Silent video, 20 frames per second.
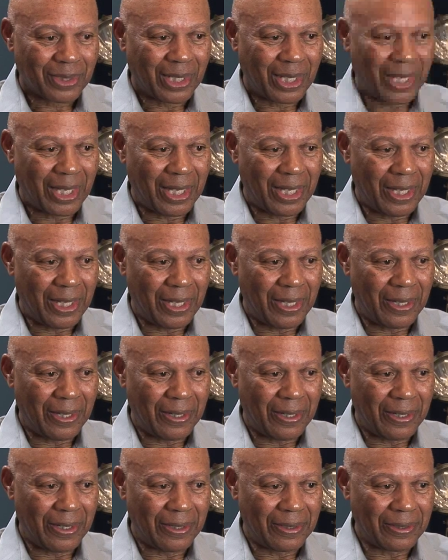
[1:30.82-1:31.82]

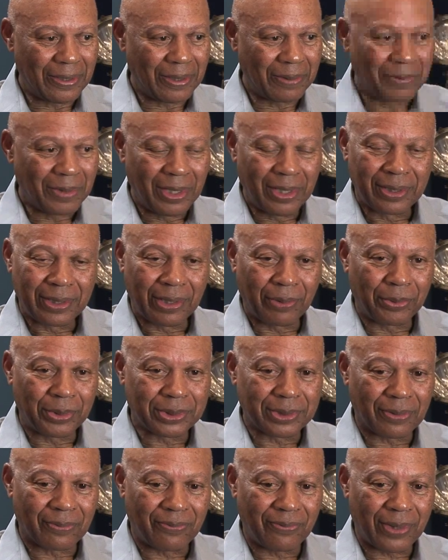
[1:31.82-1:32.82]
And there
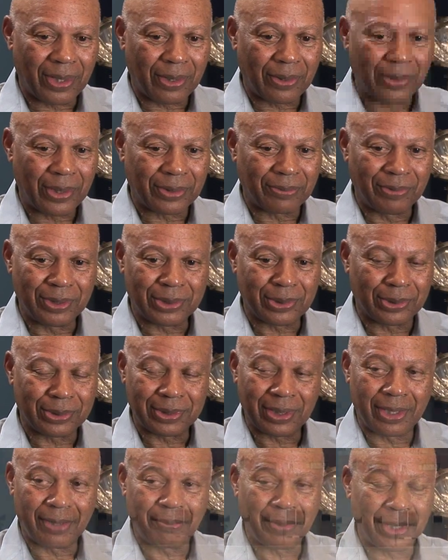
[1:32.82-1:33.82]
was a fellow at the research
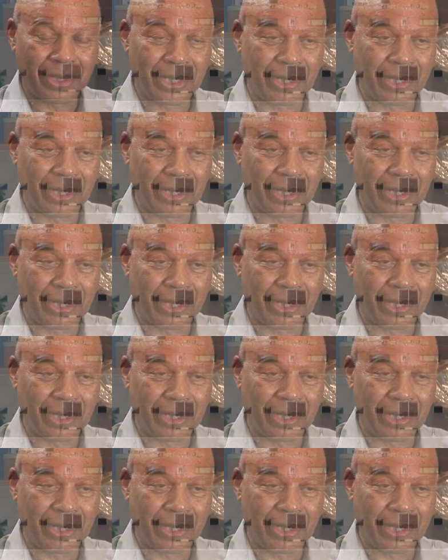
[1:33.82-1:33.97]
center by the